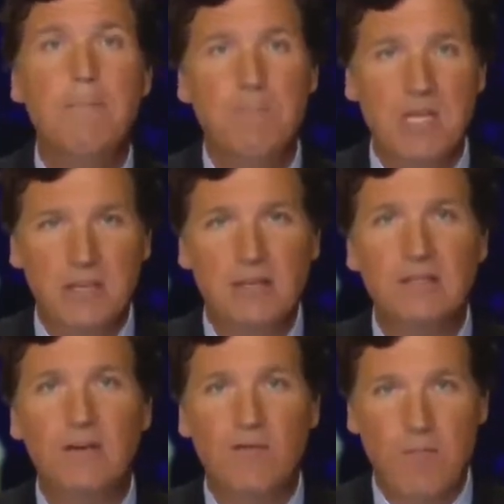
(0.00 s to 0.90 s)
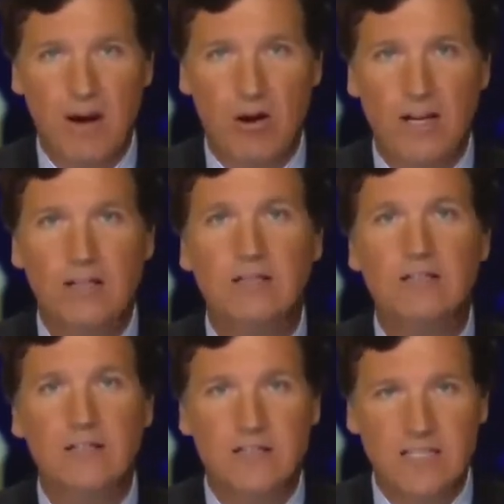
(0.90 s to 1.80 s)
Millions of
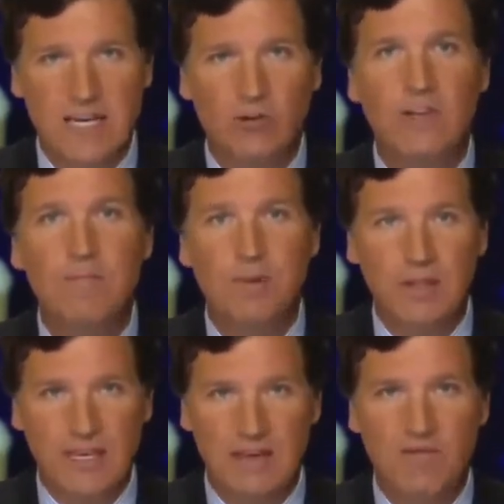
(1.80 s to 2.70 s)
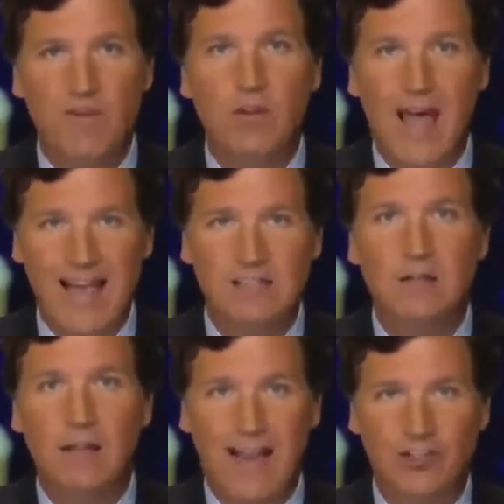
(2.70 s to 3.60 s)
Americans sincerely believe the
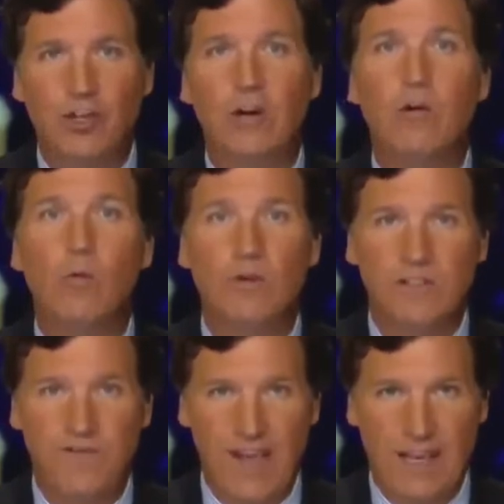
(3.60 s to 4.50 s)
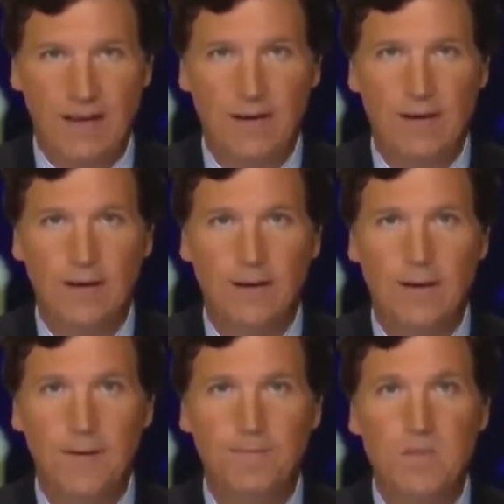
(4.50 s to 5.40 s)
last election was fake.
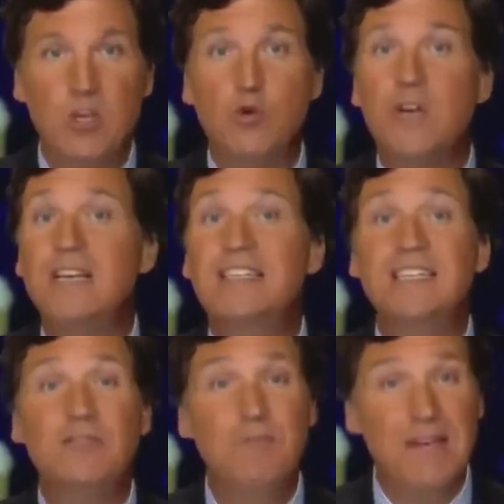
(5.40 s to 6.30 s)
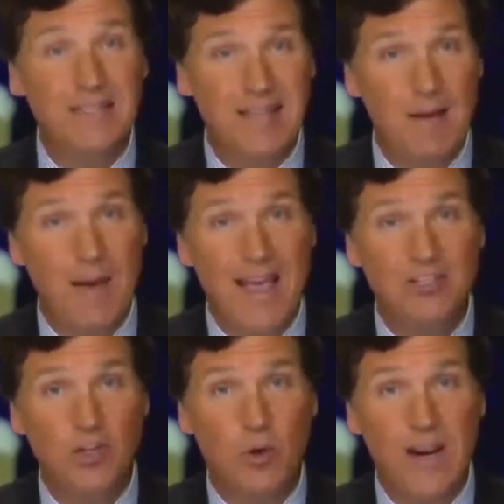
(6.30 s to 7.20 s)
You can dismiss them
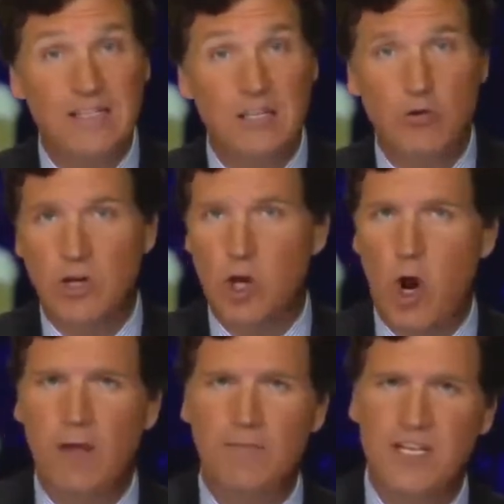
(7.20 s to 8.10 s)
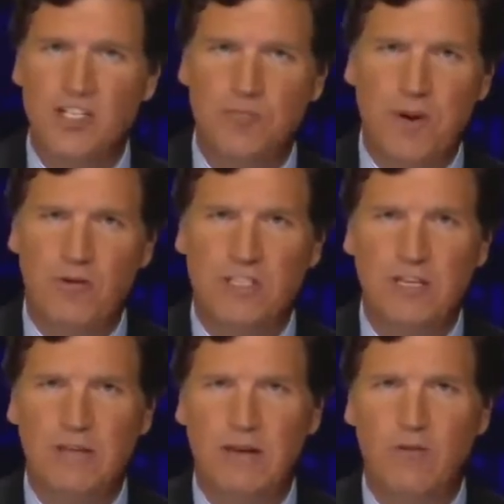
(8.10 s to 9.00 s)
as crazy. You can call them
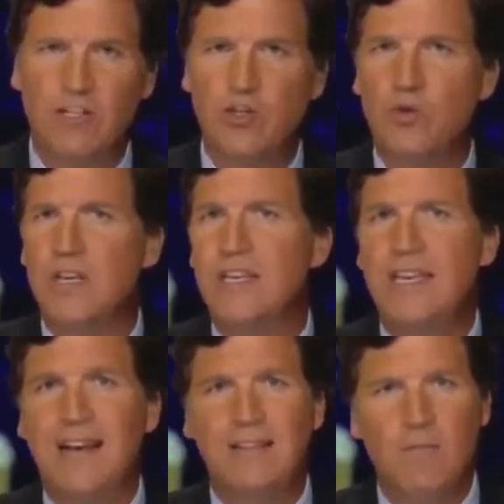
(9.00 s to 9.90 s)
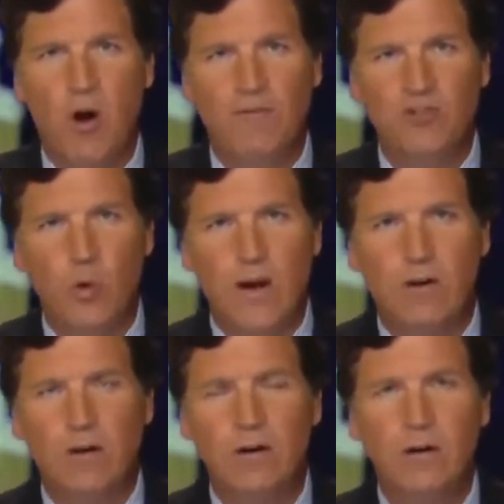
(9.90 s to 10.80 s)
conspiracy theorists. You can kick them off
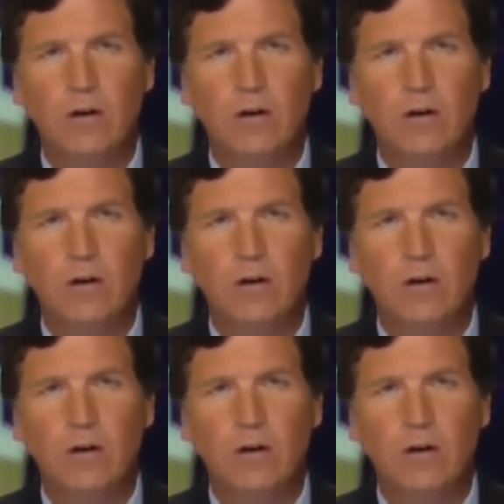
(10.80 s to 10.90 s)
Twitter.